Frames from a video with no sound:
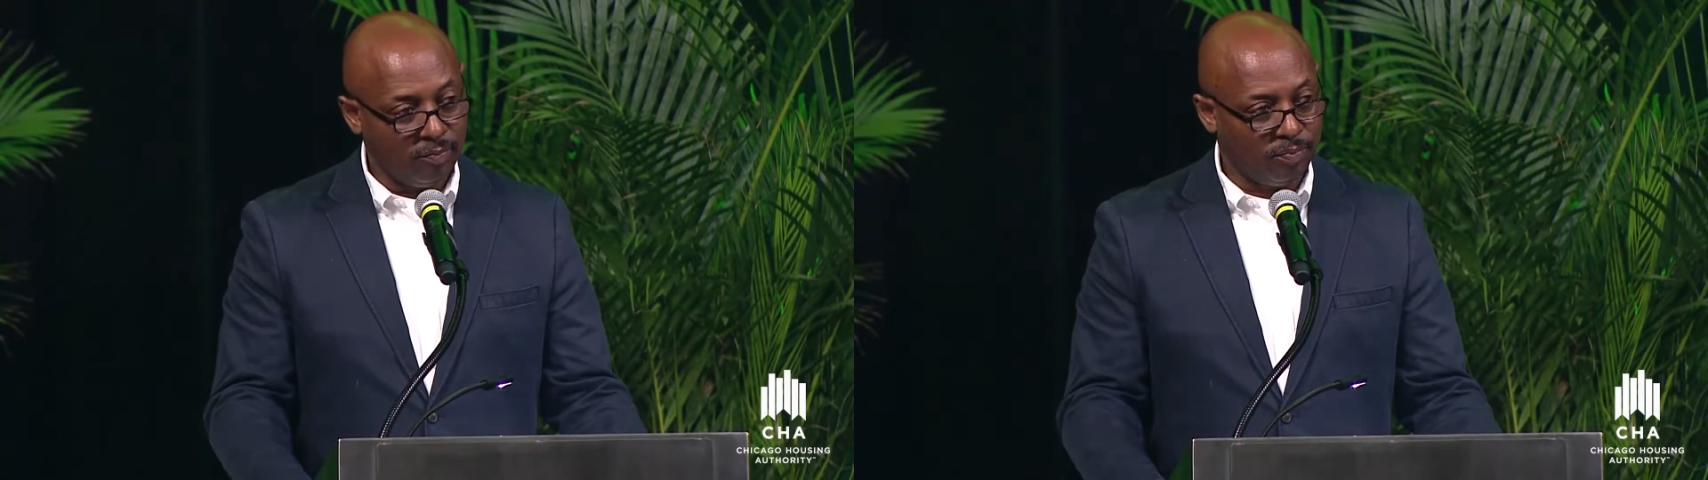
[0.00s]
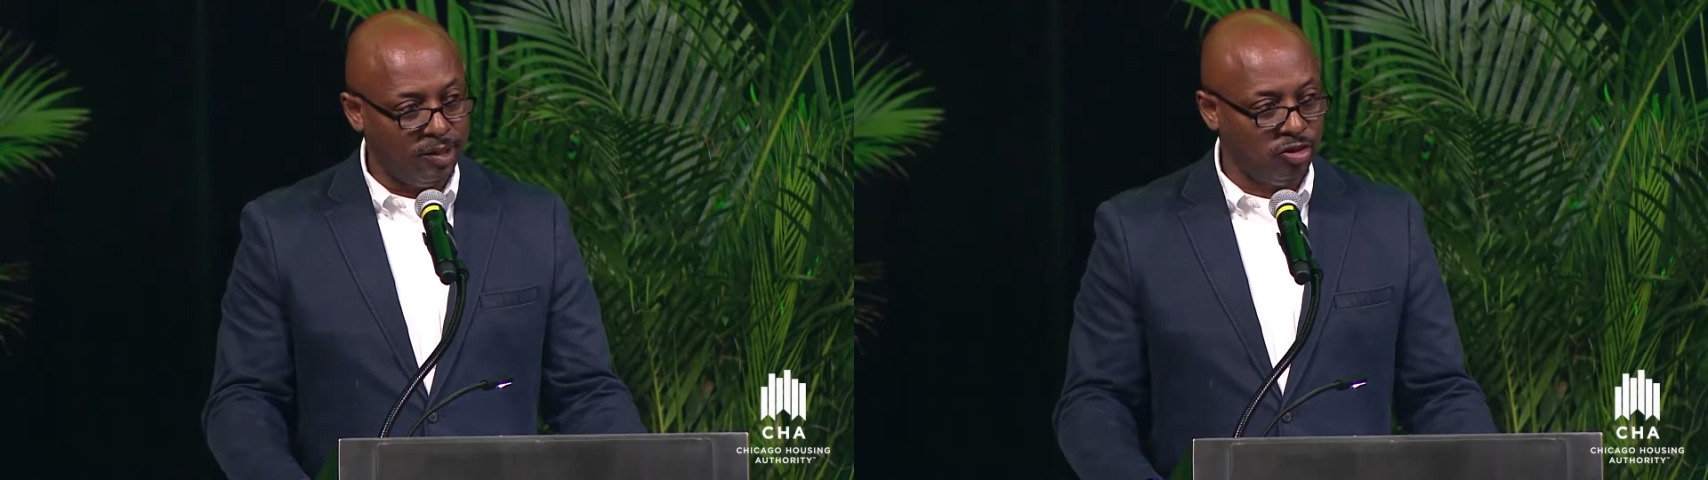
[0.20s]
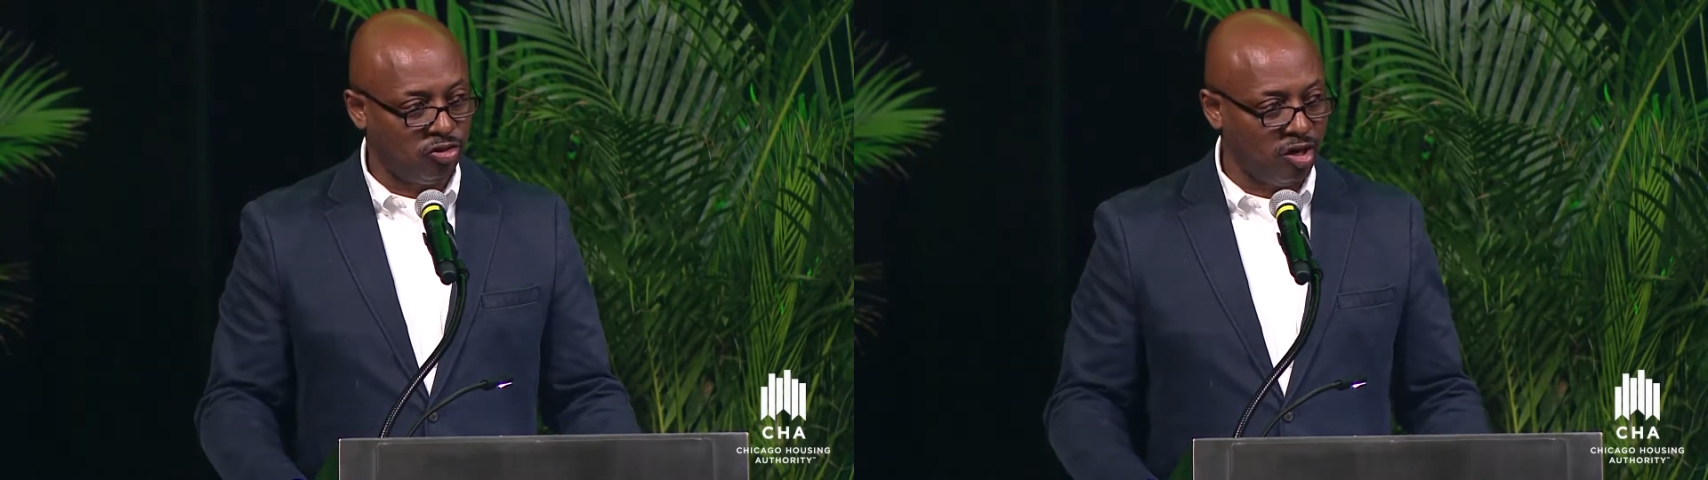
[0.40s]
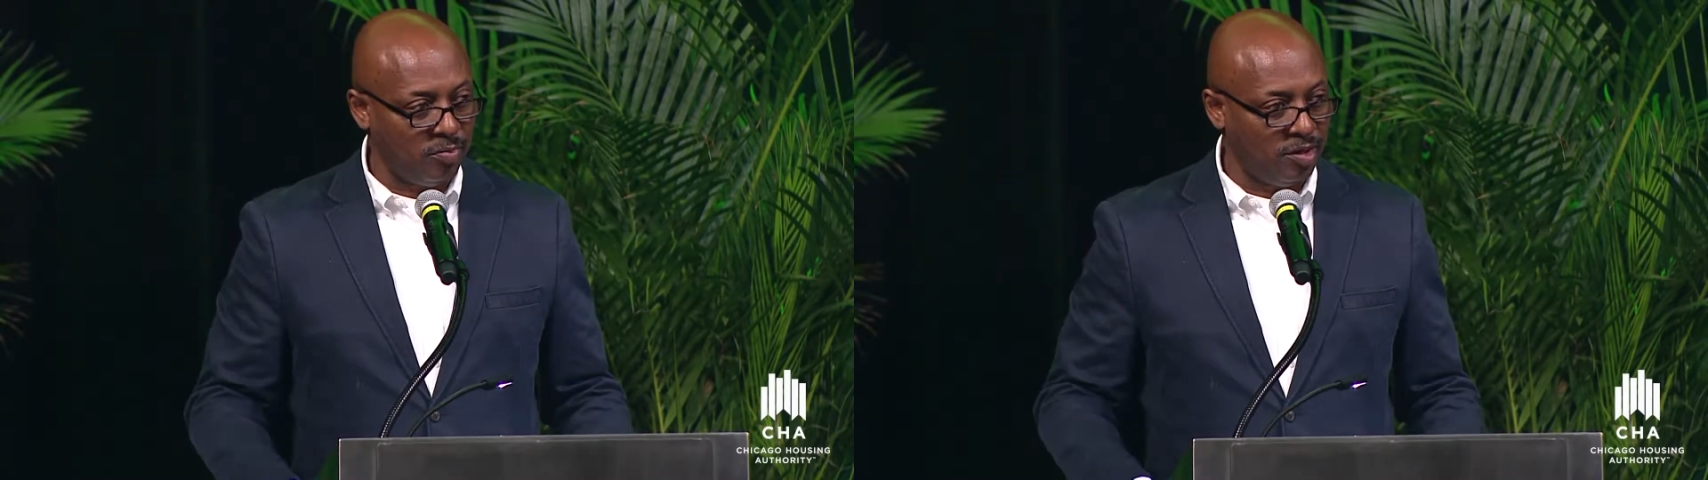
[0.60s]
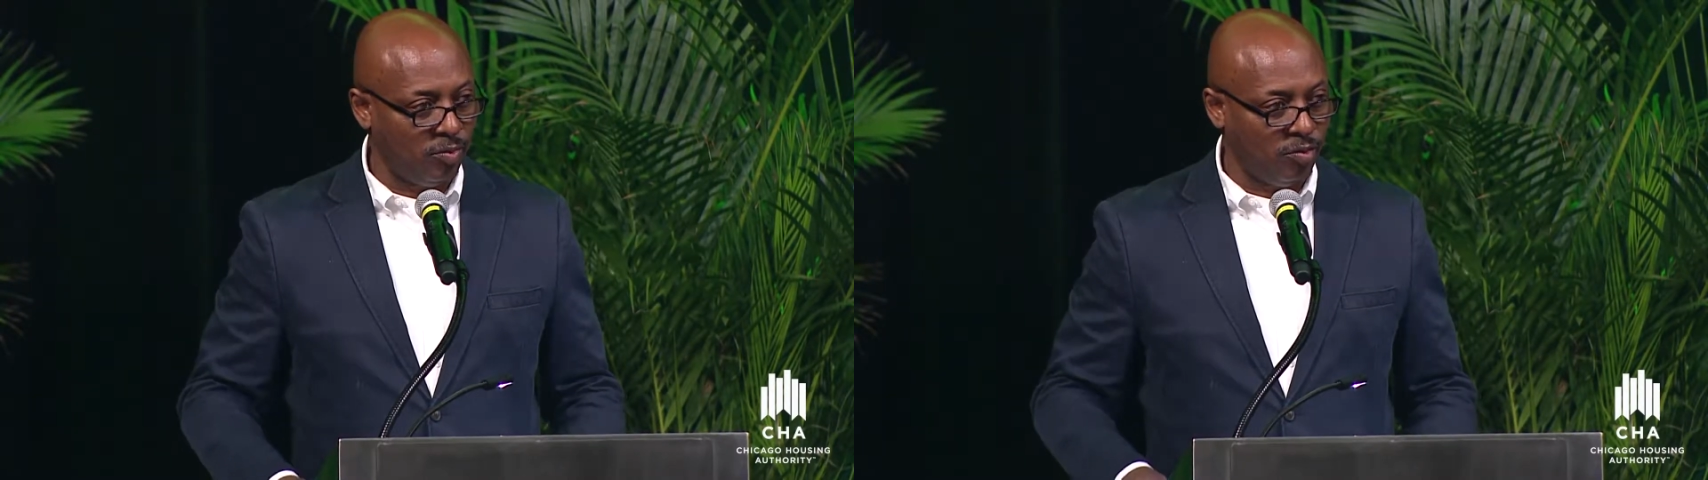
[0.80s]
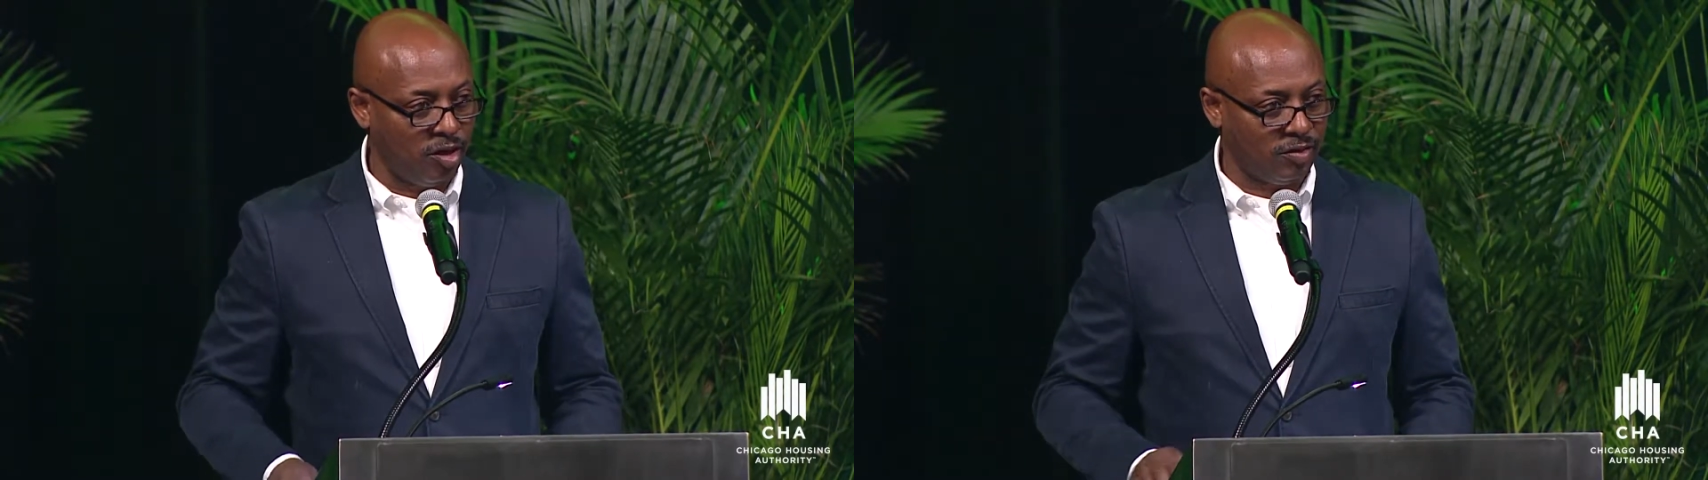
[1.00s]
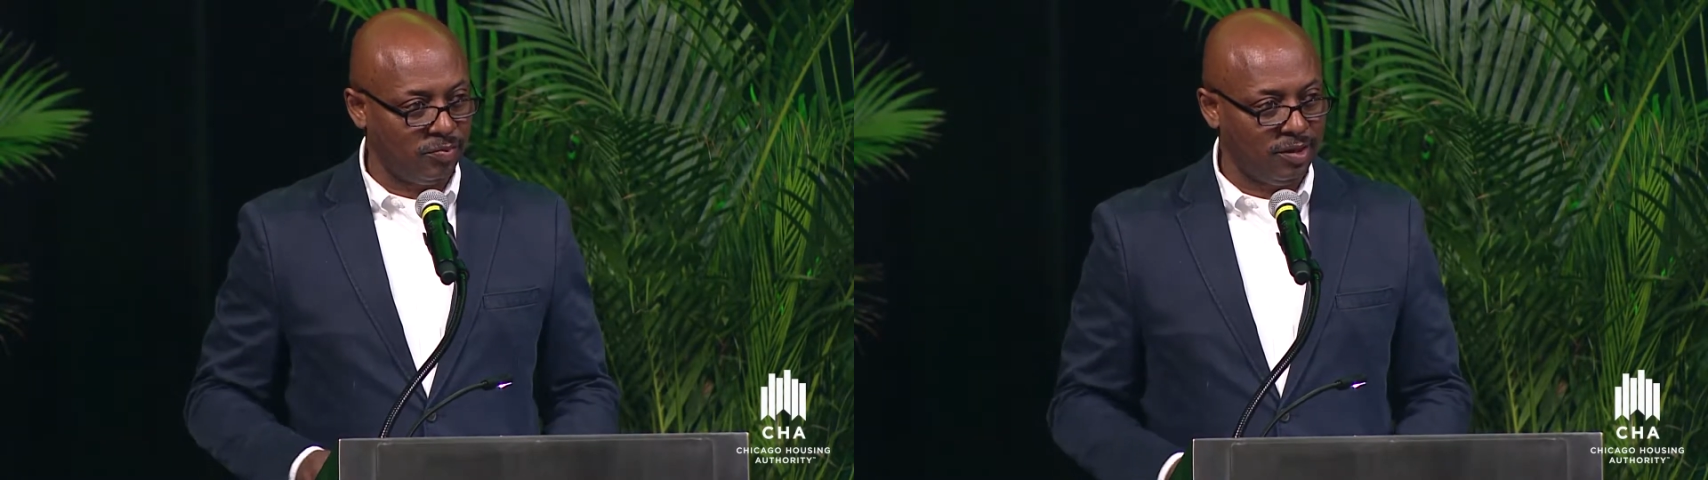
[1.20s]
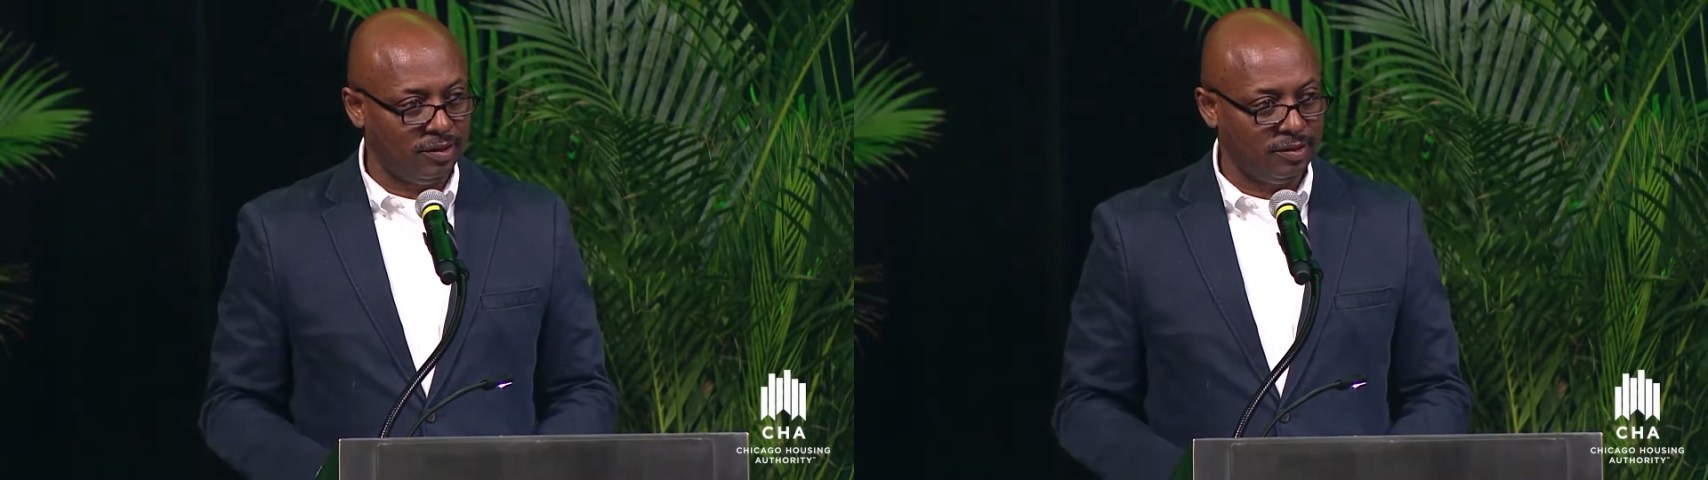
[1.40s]
Please join me in
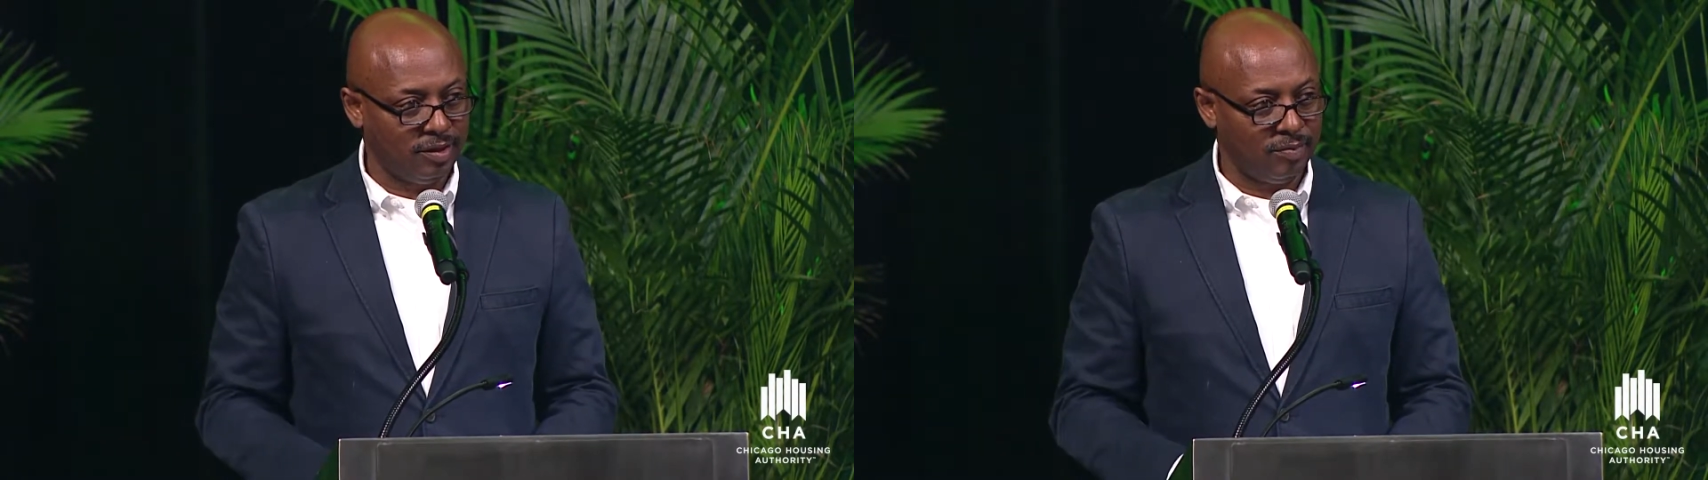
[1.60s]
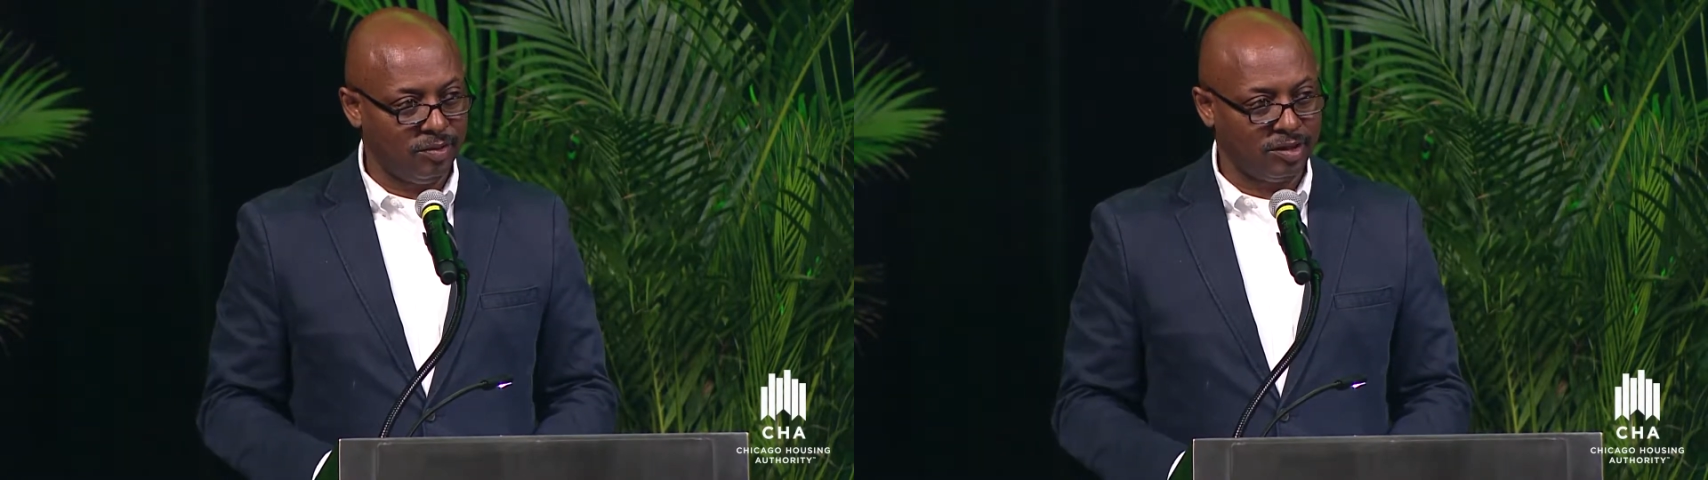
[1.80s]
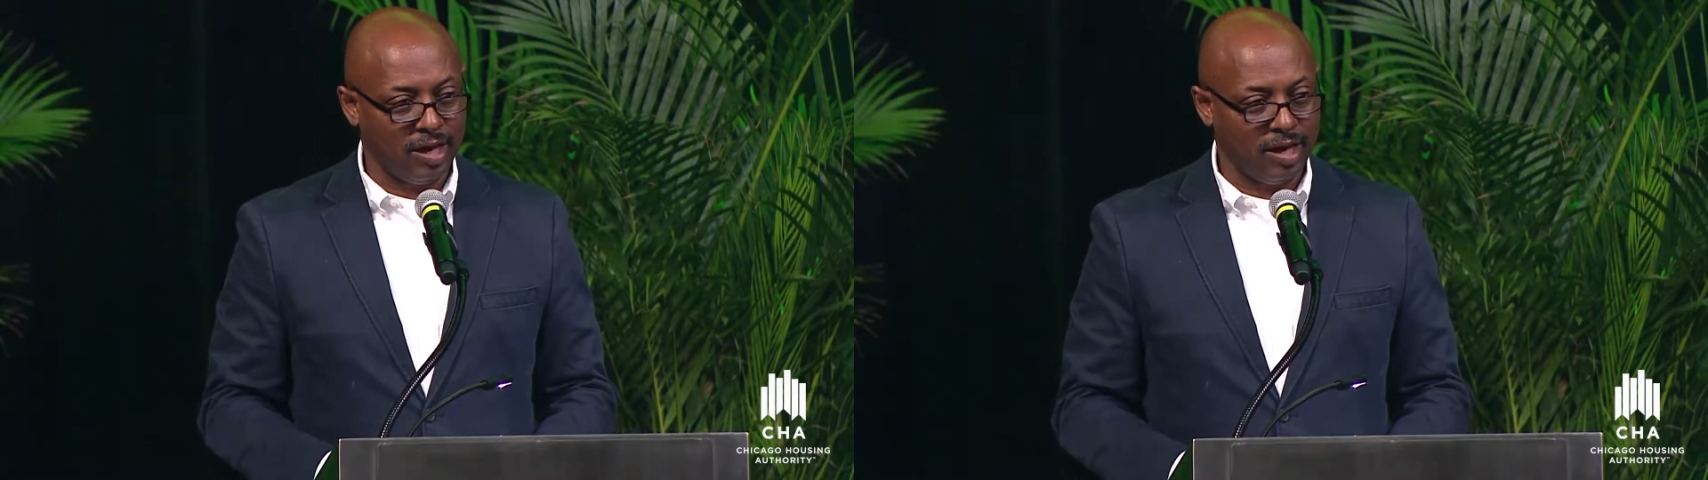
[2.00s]
welcoming Ms.